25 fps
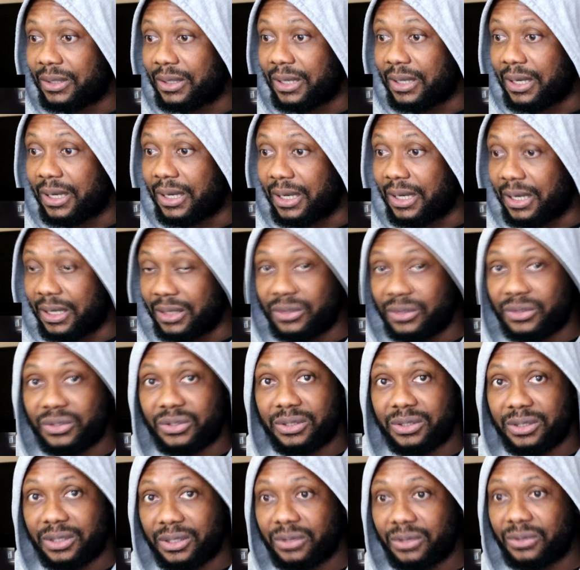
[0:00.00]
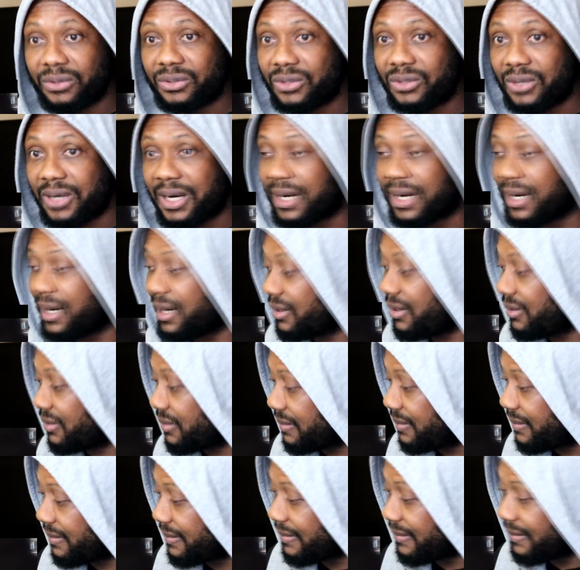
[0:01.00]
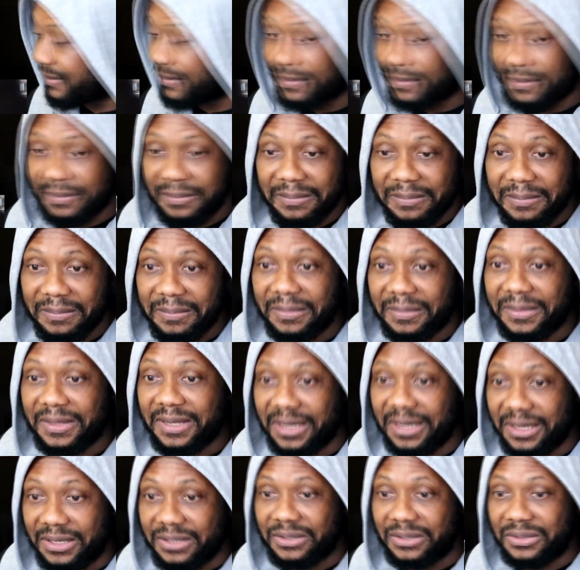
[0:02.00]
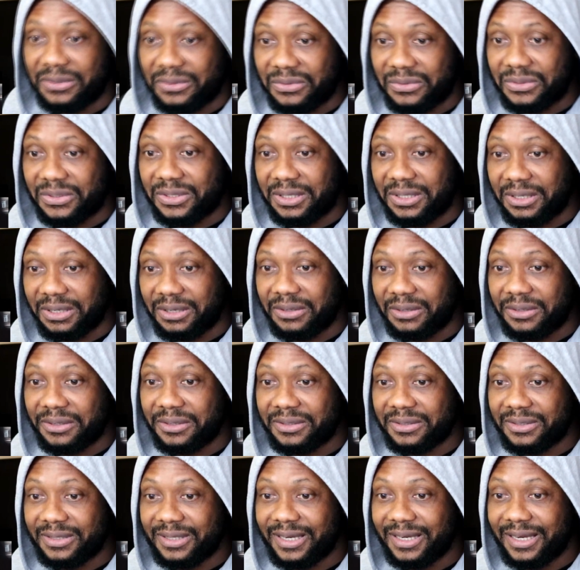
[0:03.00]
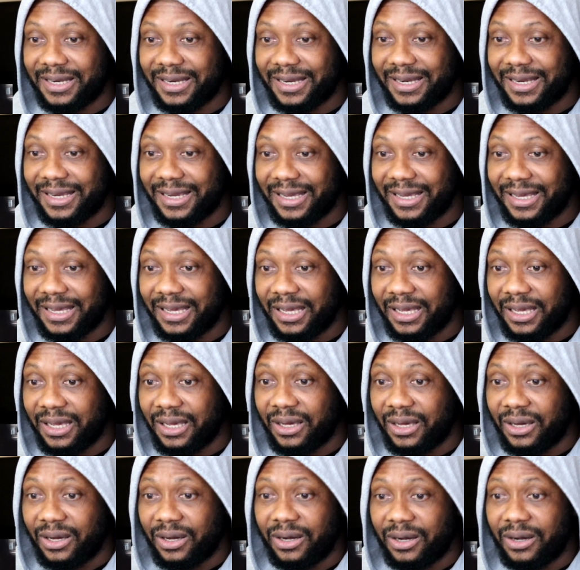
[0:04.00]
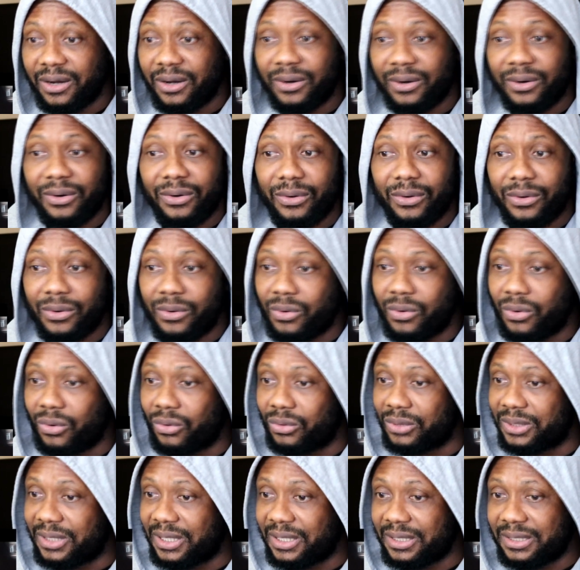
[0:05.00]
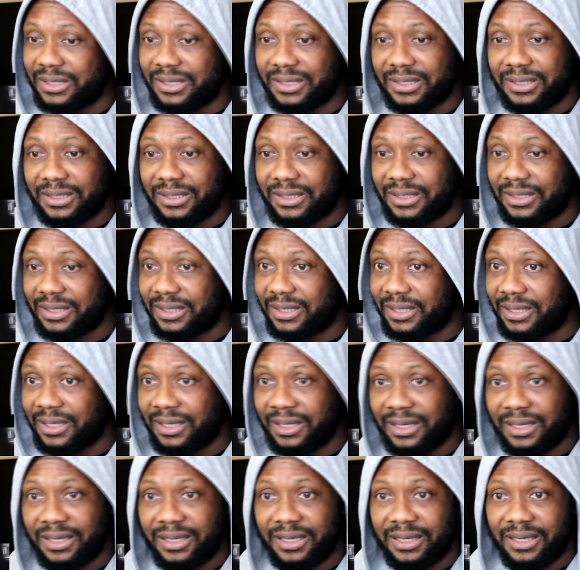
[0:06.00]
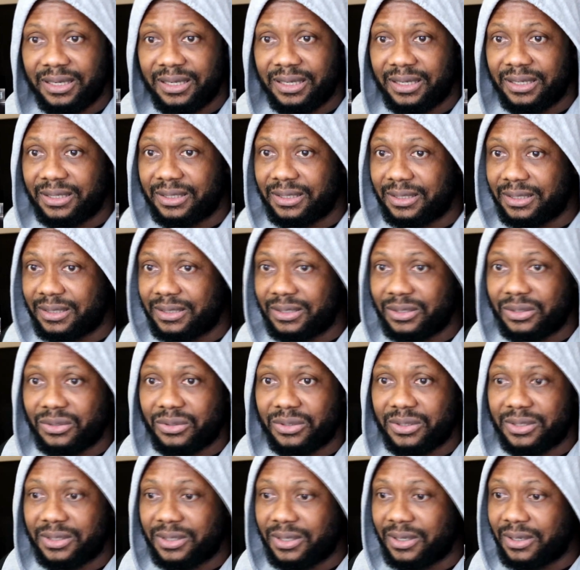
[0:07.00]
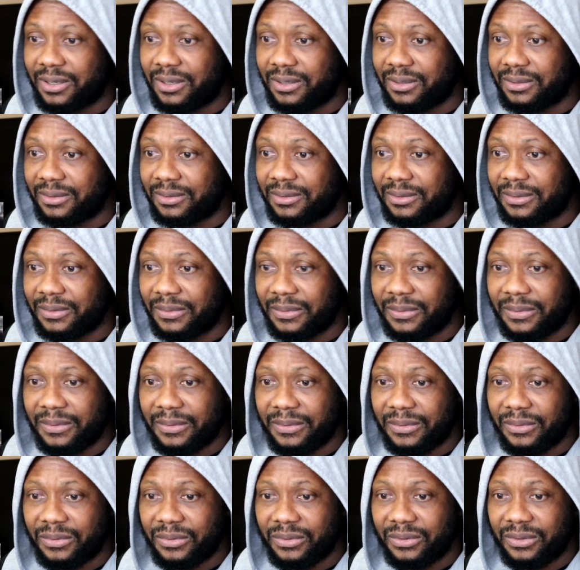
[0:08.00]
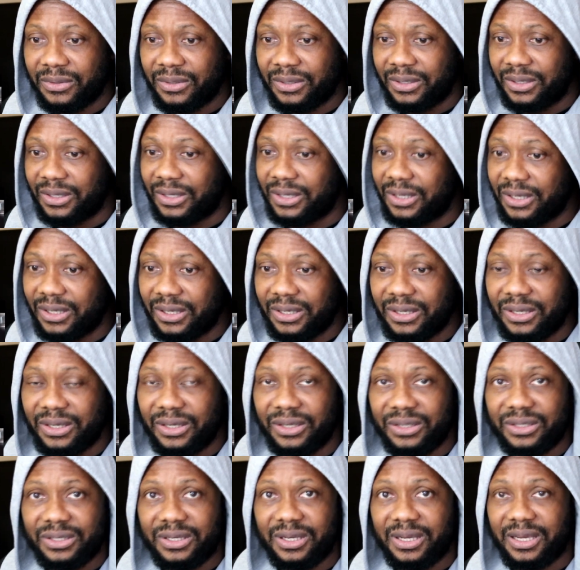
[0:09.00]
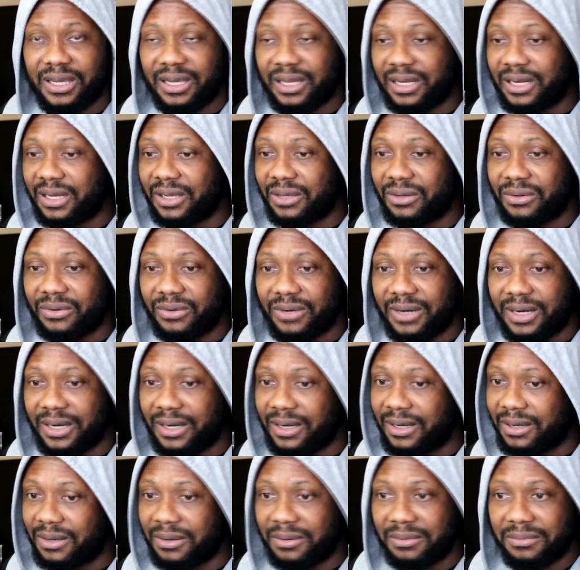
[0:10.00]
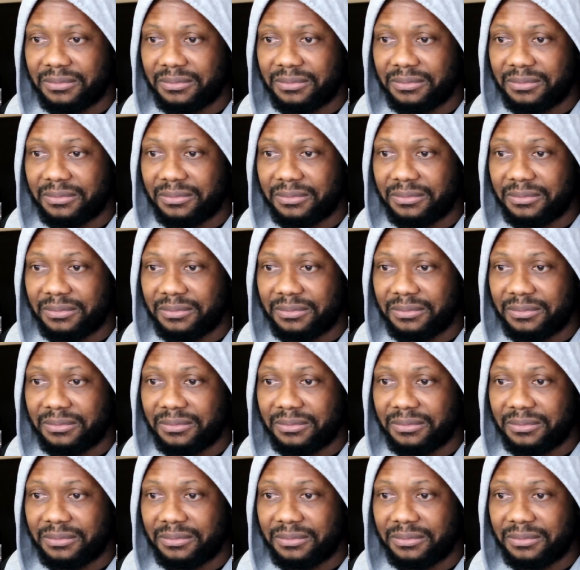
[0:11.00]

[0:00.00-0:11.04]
Are you serious right now? Are you serious? Oh, Deji. Deji, you're done. He is killing you right now.